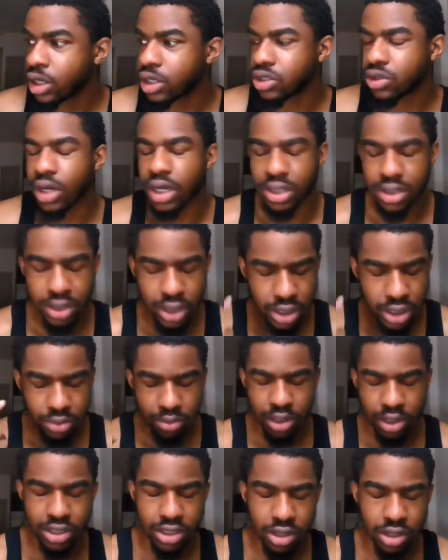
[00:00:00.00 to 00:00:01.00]
So I said
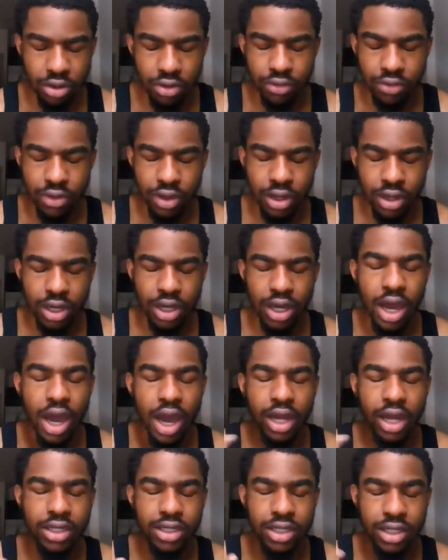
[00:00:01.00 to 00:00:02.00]
to myself,
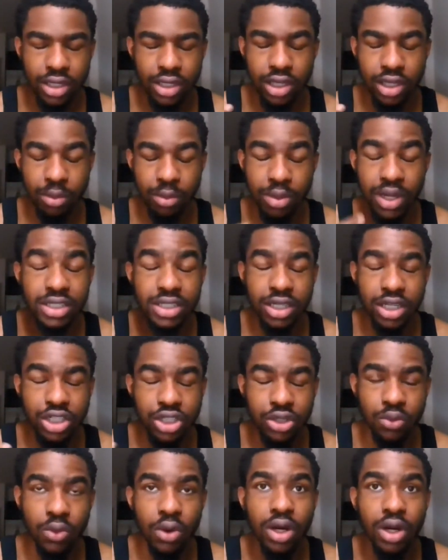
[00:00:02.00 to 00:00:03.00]
God, the blessing
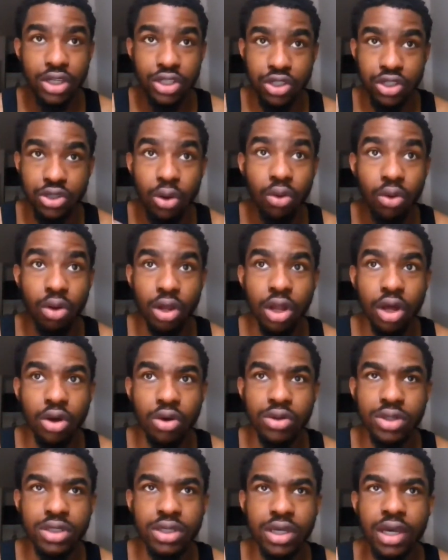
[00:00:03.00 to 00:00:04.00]
that you want is so
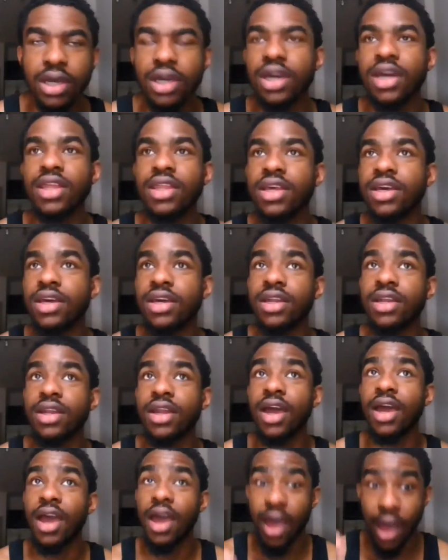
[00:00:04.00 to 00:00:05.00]
close. And
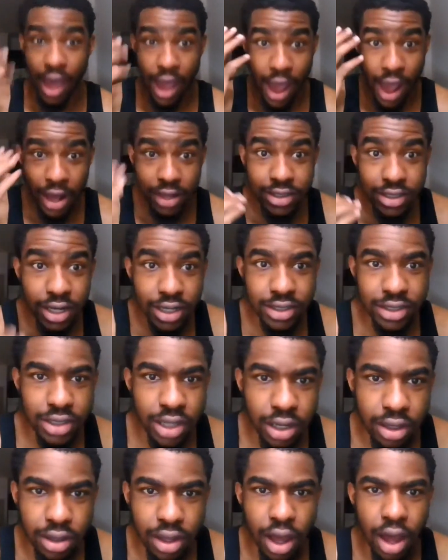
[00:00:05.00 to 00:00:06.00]
then as I
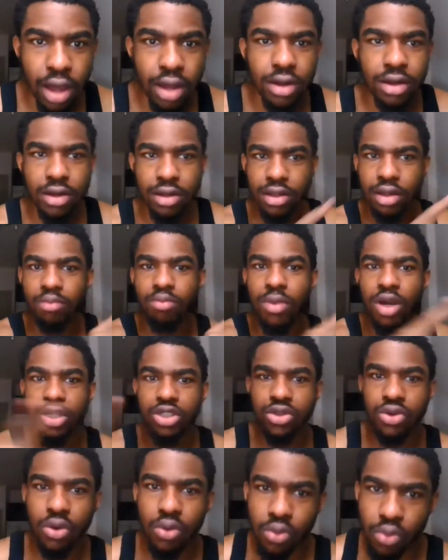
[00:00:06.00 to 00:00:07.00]
said that, the
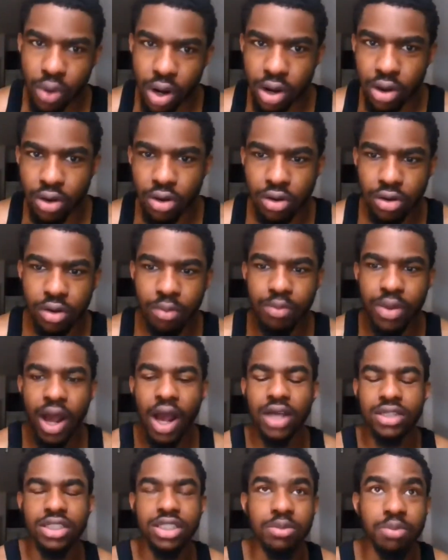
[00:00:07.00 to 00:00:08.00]
metro rail
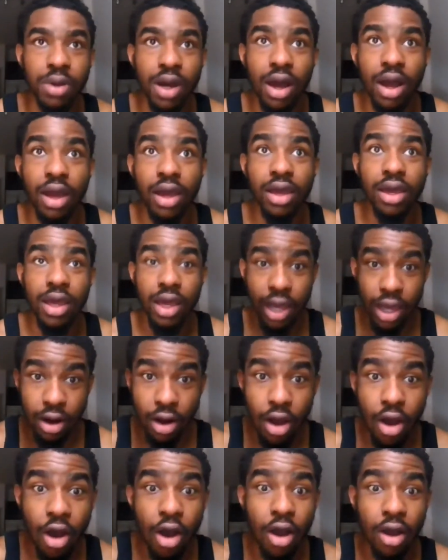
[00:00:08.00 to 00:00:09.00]
passes by
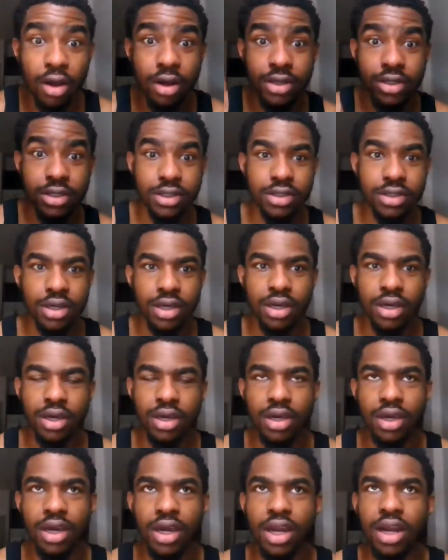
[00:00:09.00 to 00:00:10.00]
and honks.
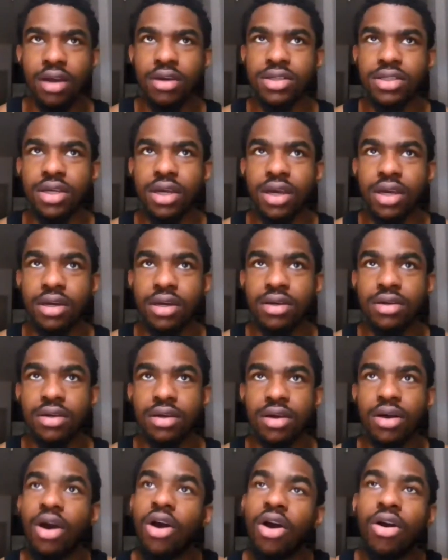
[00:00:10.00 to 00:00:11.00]
And I was like,
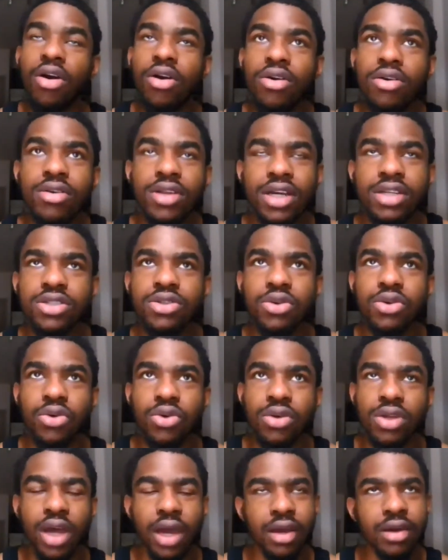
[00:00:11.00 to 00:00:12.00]
oh, that's
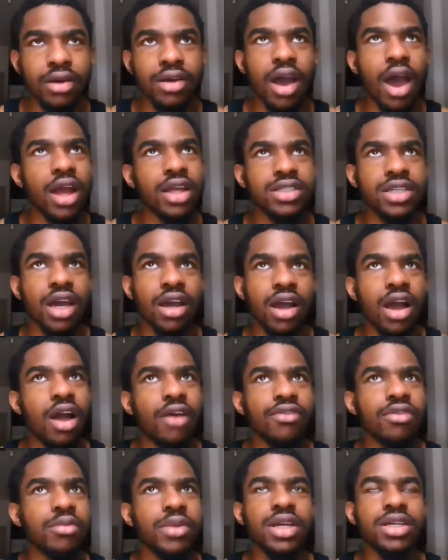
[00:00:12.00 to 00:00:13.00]
cool. Like, God is that
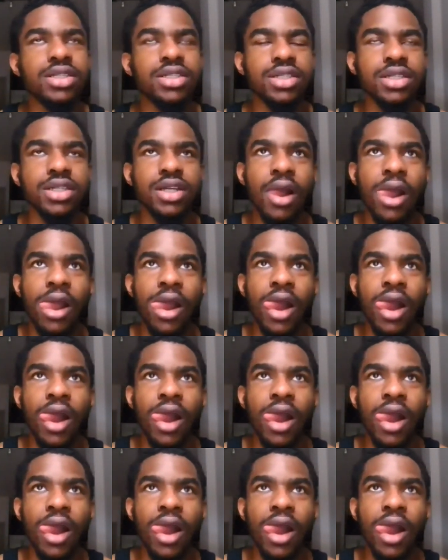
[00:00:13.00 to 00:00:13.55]
confirmation.